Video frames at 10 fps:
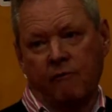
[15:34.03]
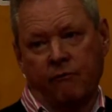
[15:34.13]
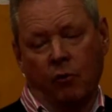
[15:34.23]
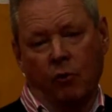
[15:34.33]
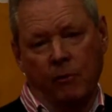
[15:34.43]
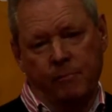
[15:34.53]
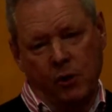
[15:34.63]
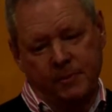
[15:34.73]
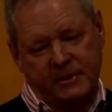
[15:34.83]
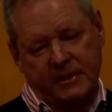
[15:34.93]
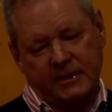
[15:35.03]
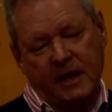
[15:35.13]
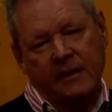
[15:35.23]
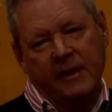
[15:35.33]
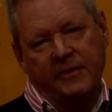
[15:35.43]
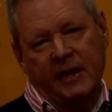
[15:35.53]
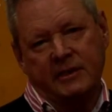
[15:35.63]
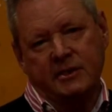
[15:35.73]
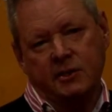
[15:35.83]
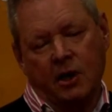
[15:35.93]
for the purposes that they're
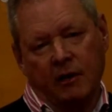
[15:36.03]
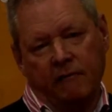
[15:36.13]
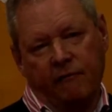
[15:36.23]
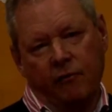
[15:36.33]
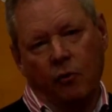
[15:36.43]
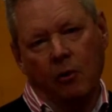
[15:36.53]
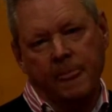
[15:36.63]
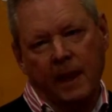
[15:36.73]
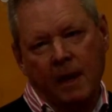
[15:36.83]
designed for.